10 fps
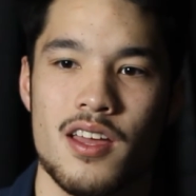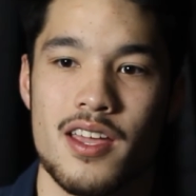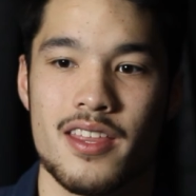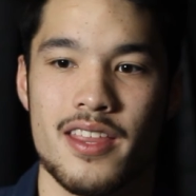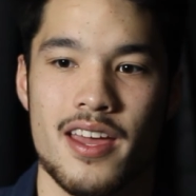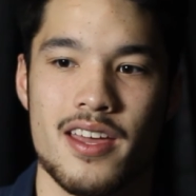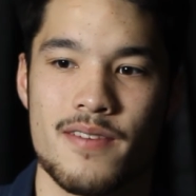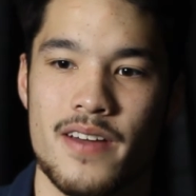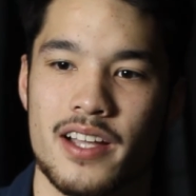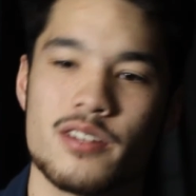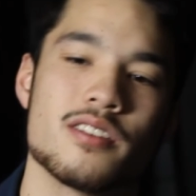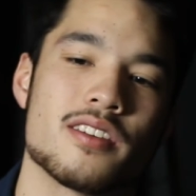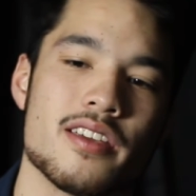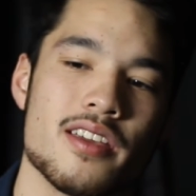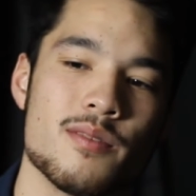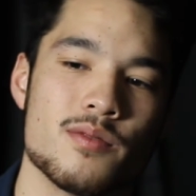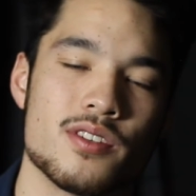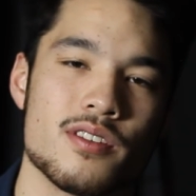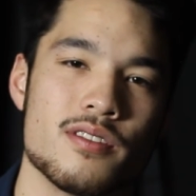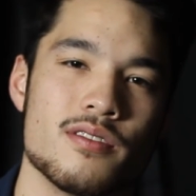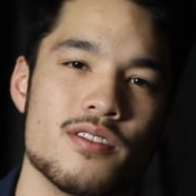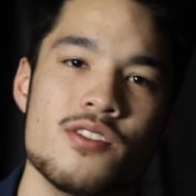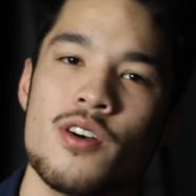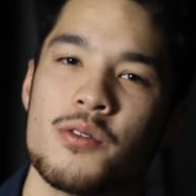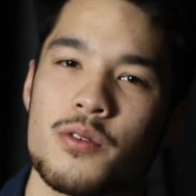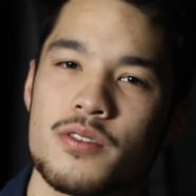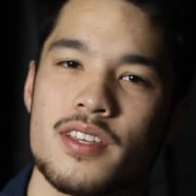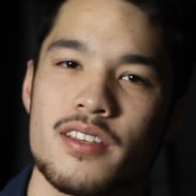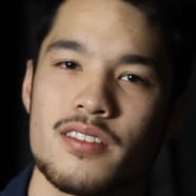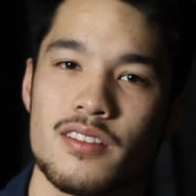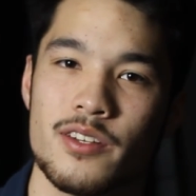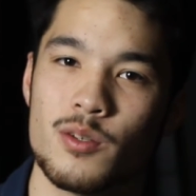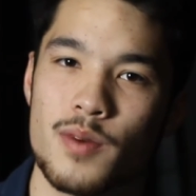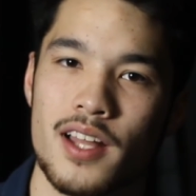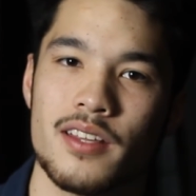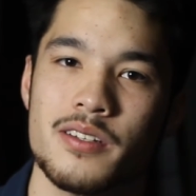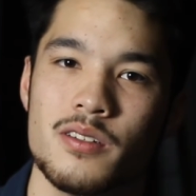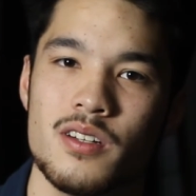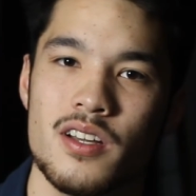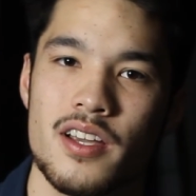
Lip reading: and that if I could just get him to know those things little by little,